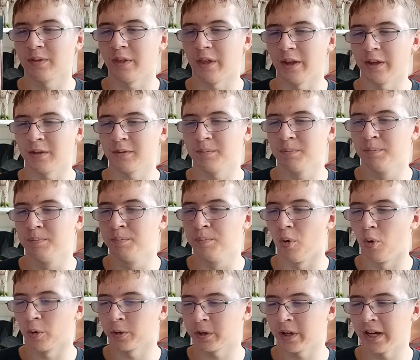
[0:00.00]
like,
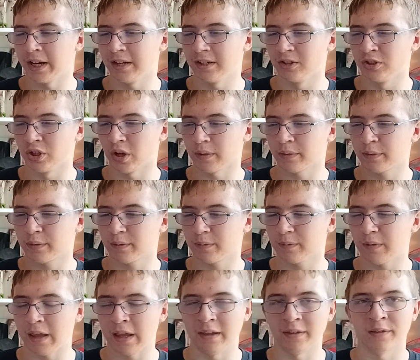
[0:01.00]
boring, just
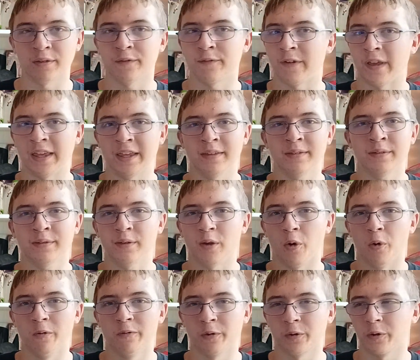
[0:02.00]
his face
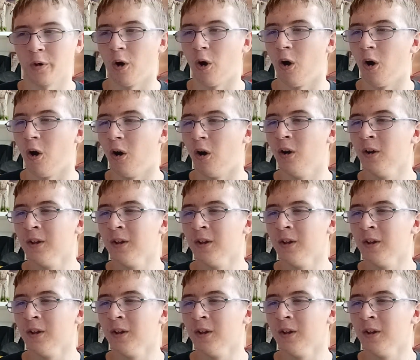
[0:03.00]
overall.